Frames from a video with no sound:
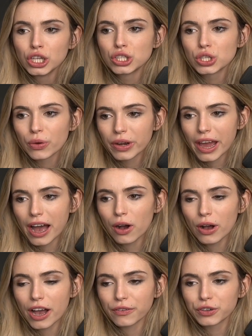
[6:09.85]
so
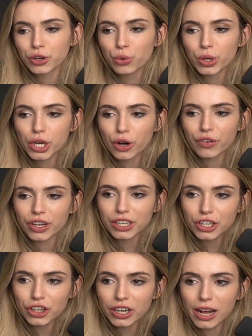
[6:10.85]
now after queen over here,